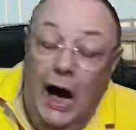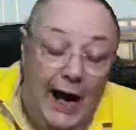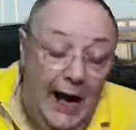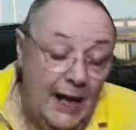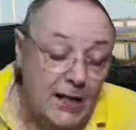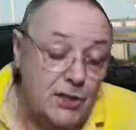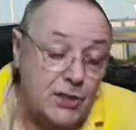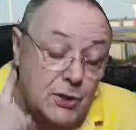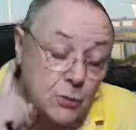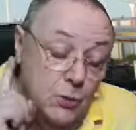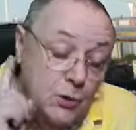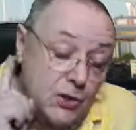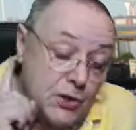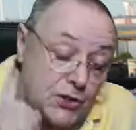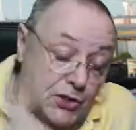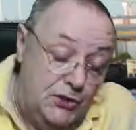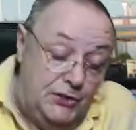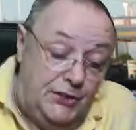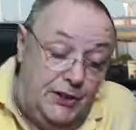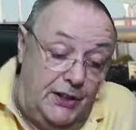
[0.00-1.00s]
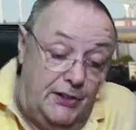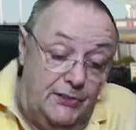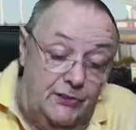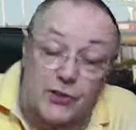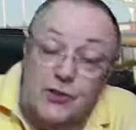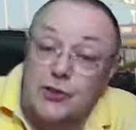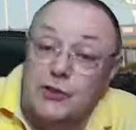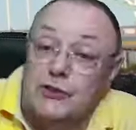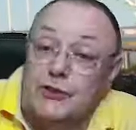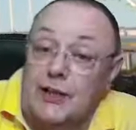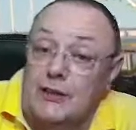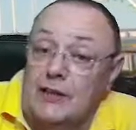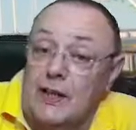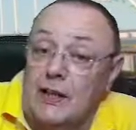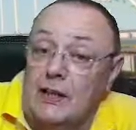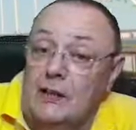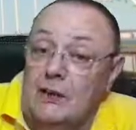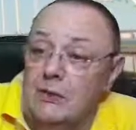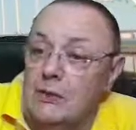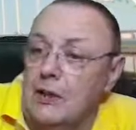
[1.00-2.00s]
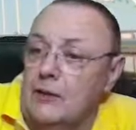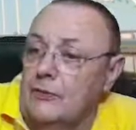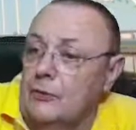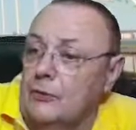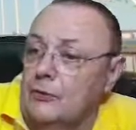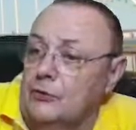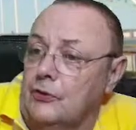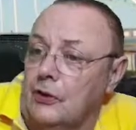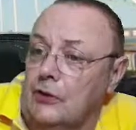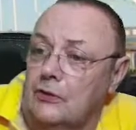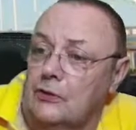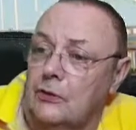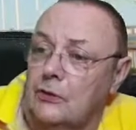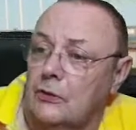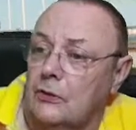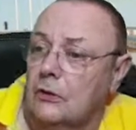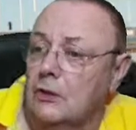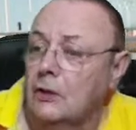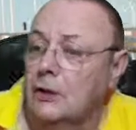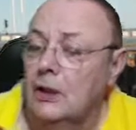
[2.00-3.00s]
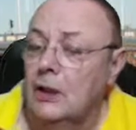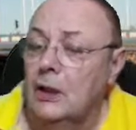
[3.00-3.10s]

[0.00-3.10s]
Actually, what I should have done is I should have done that live on TikTok,